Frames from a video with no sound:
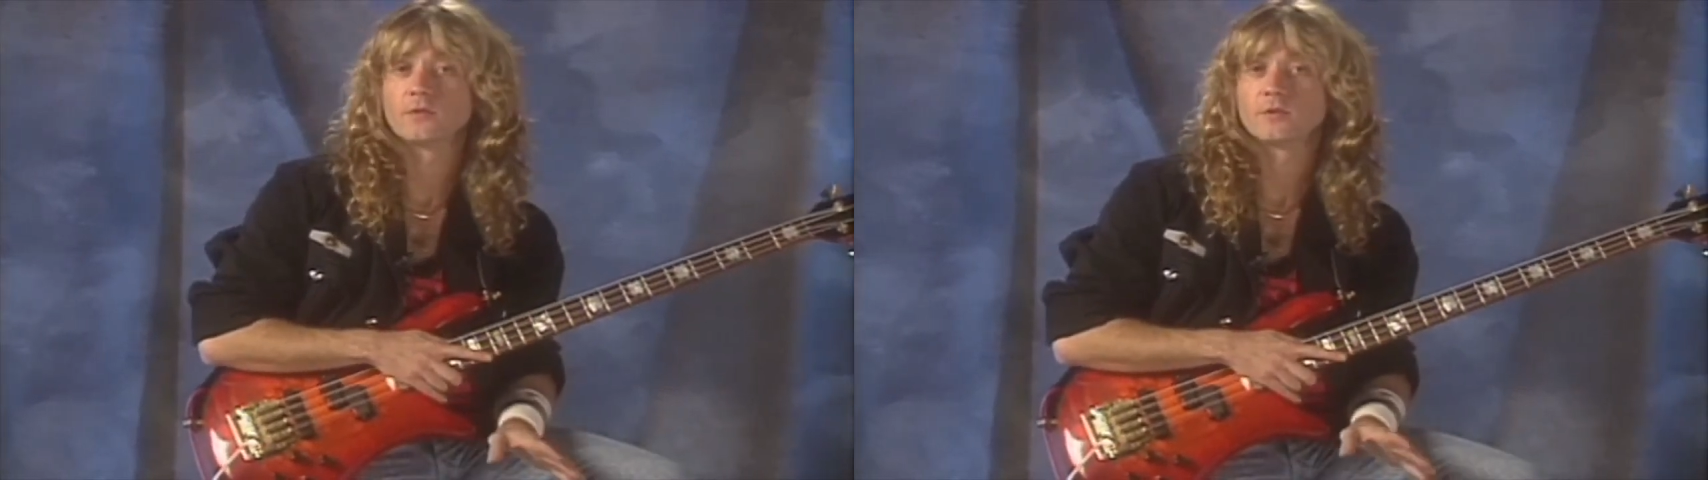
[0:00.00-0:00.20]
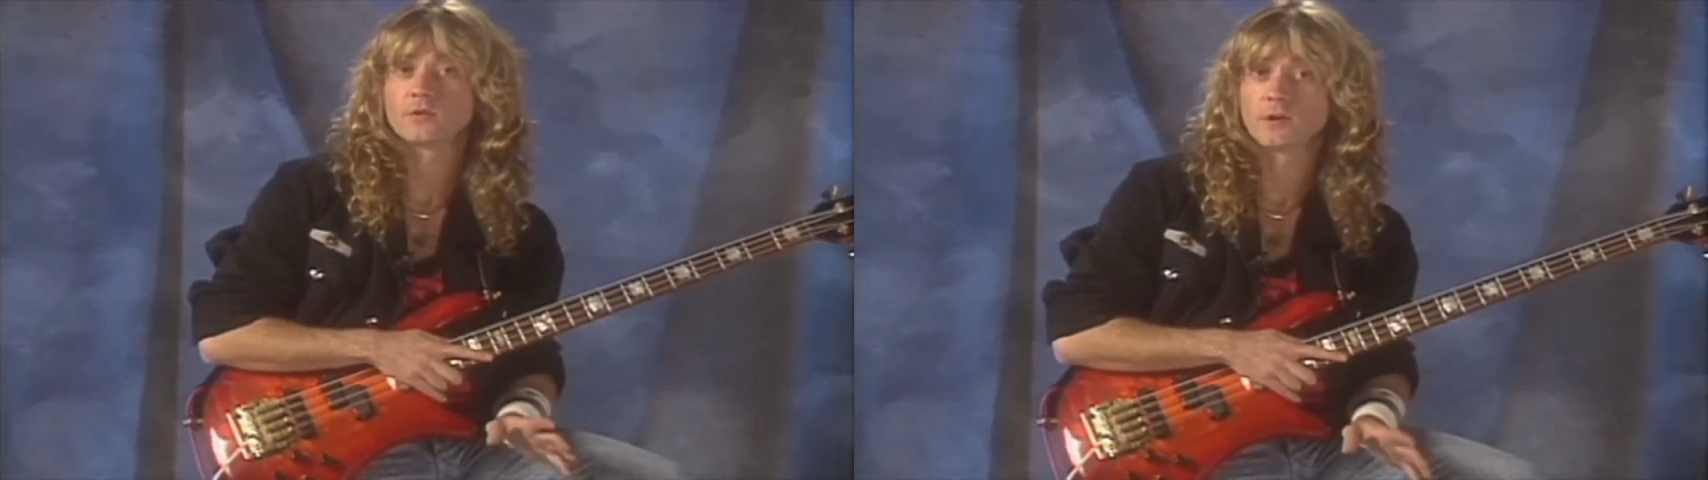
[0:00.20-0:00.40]

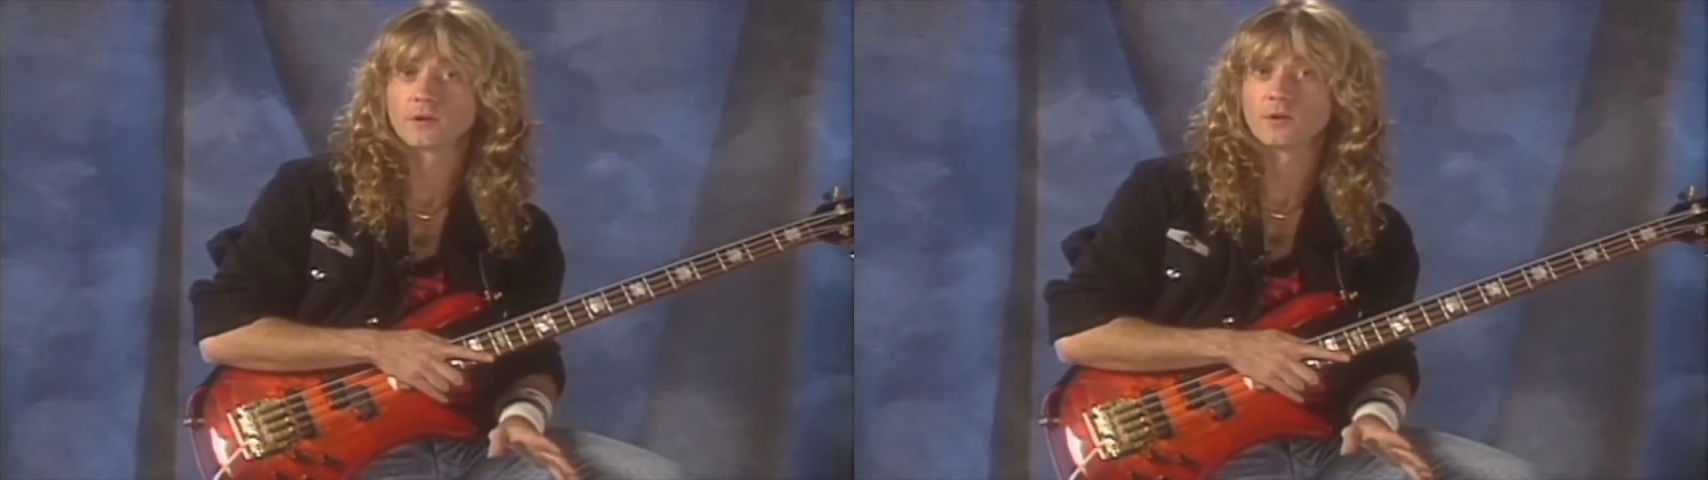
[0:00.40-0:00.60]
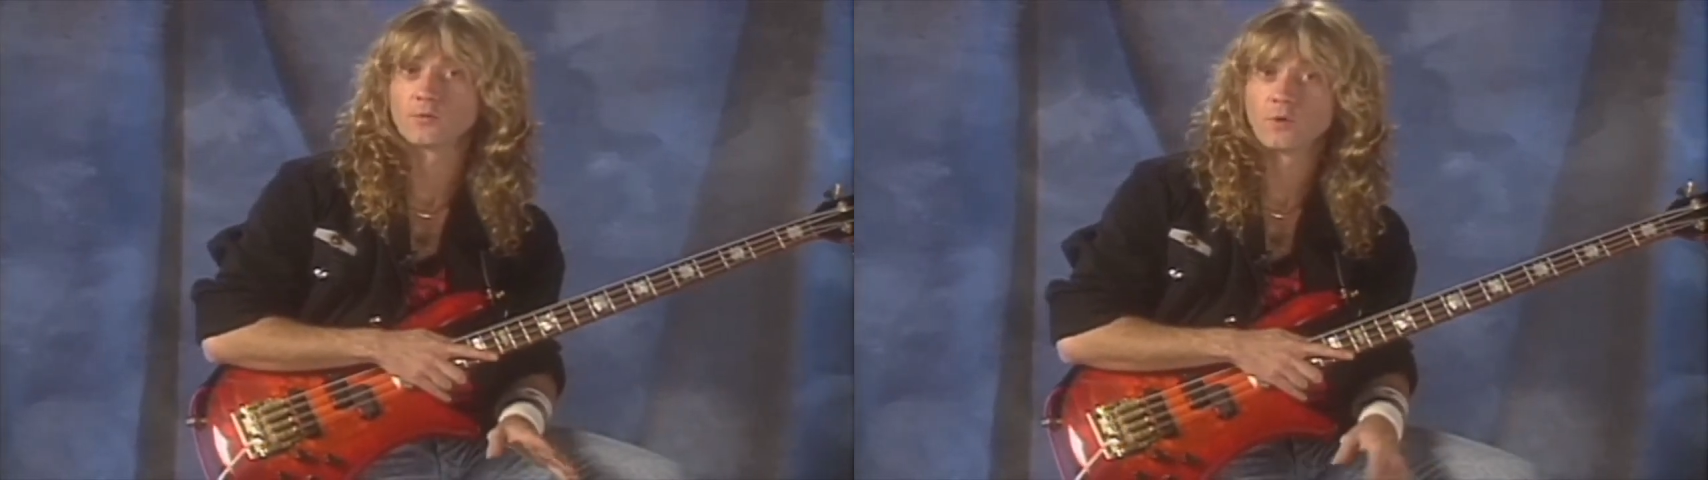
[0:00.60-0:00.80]
ever stuck
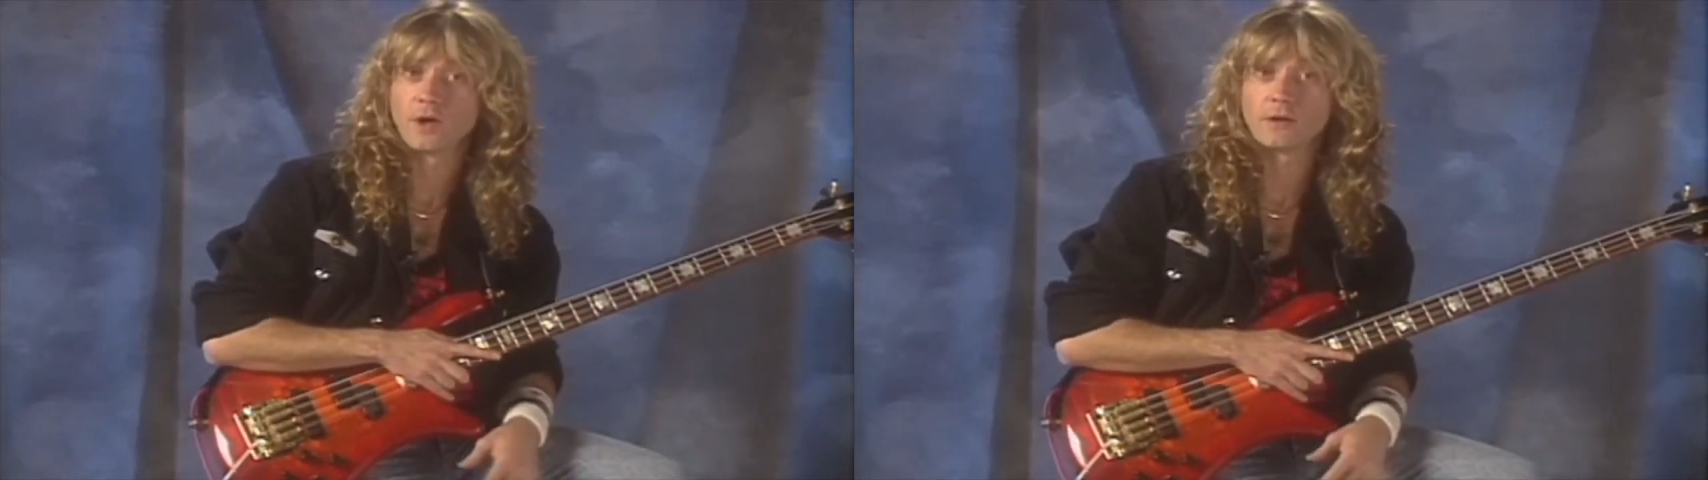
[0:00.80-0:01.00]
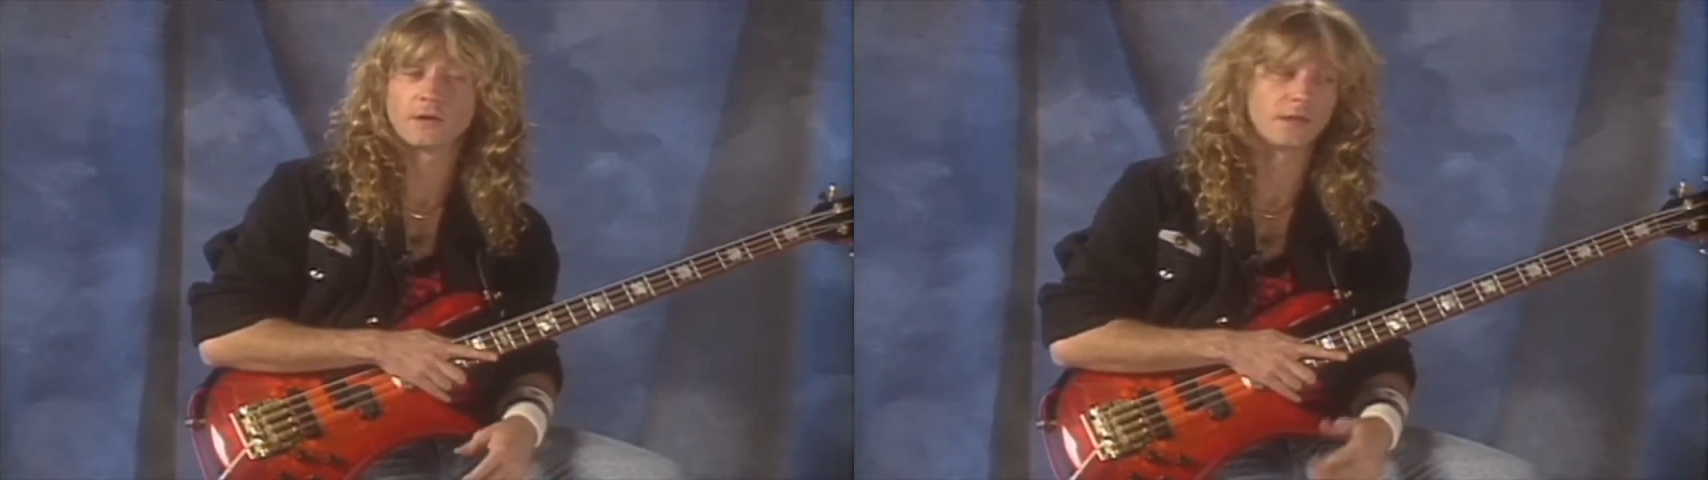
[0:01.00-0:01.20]
in a
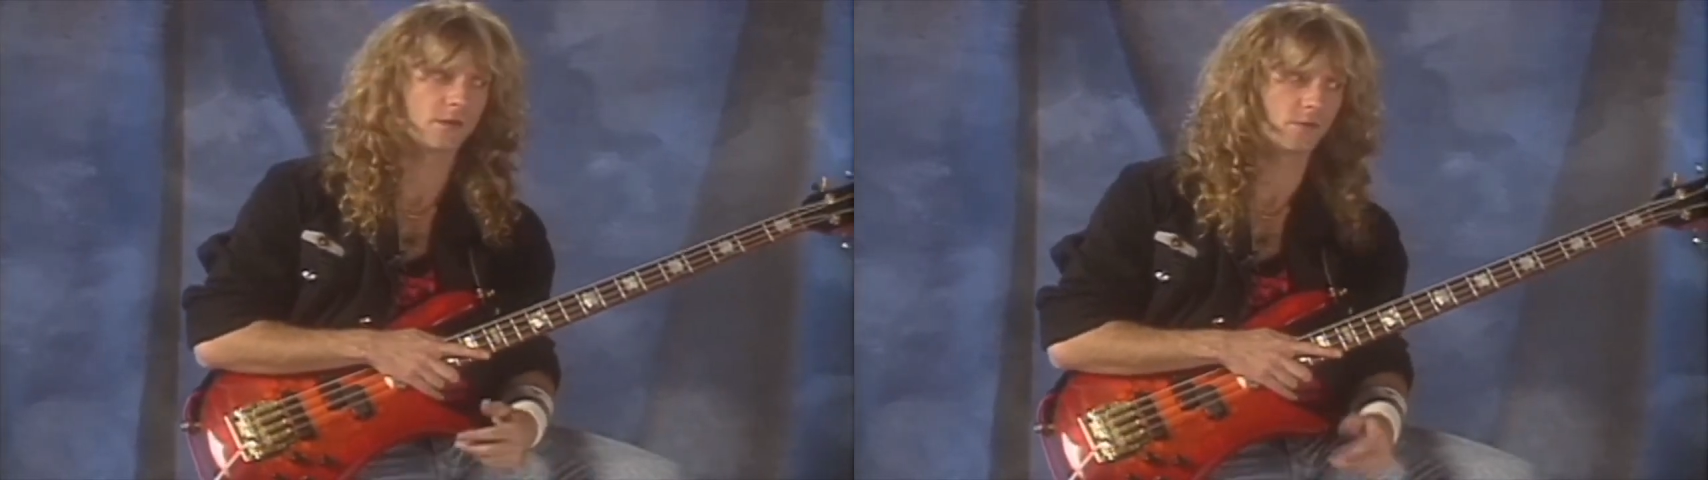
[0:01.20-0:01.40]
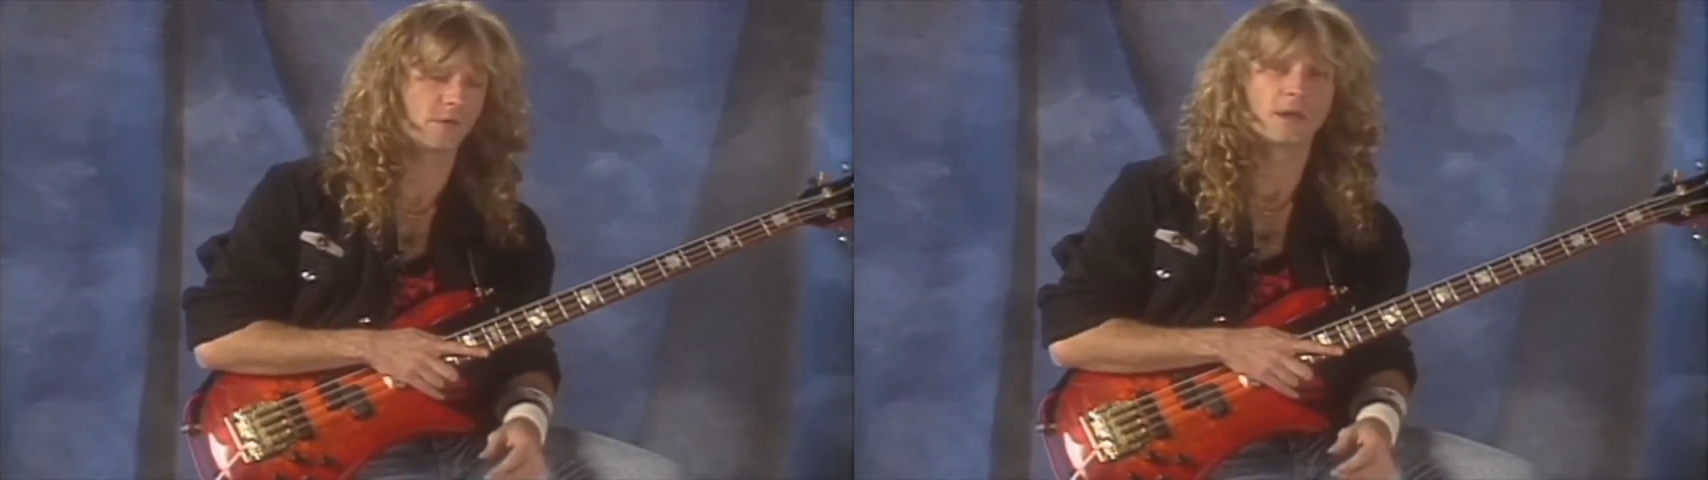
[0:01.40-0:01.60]
rut and
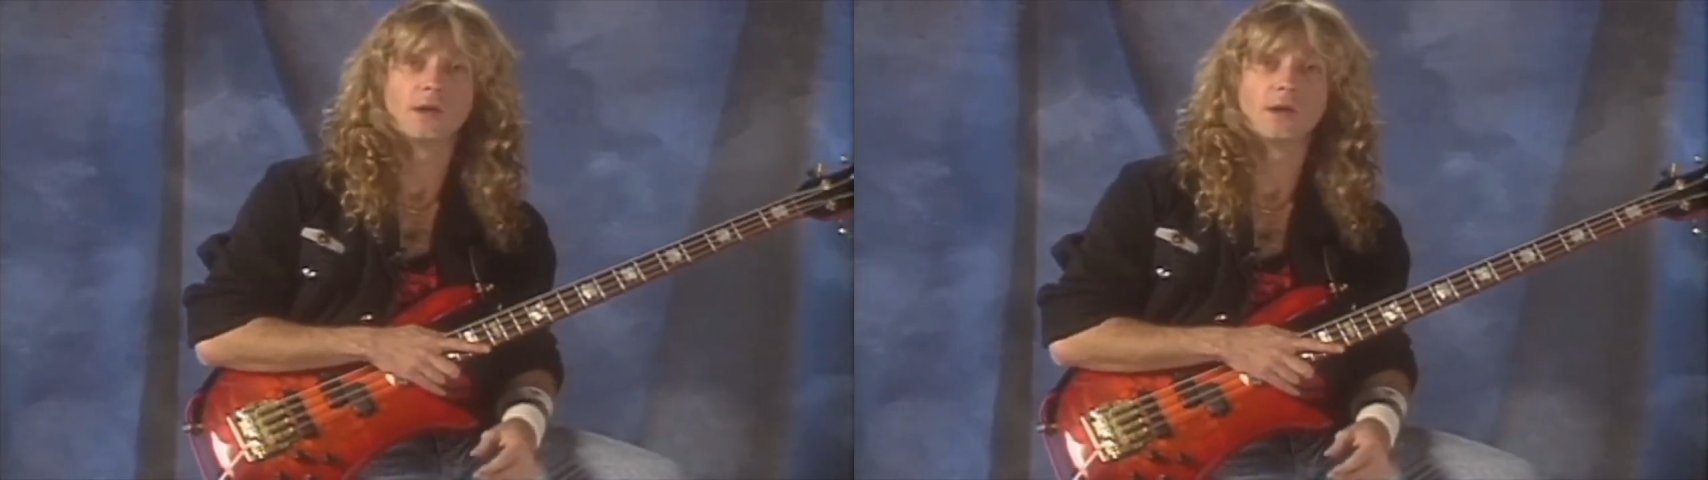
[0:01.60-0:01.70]
you